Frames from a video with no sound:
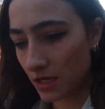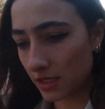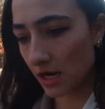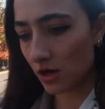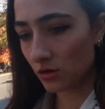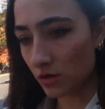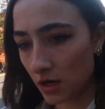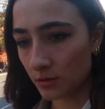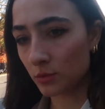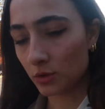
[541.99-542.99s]
And now
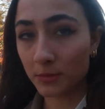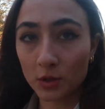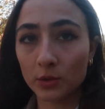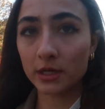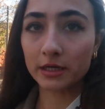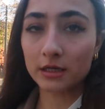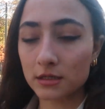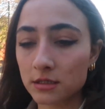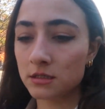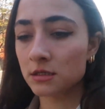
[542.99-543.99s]
I'm on my way
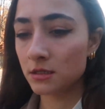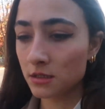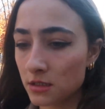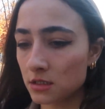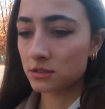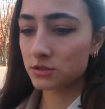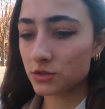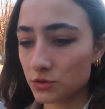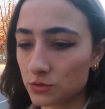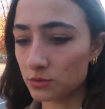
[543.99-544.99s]

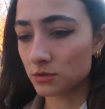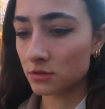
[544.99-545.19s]
to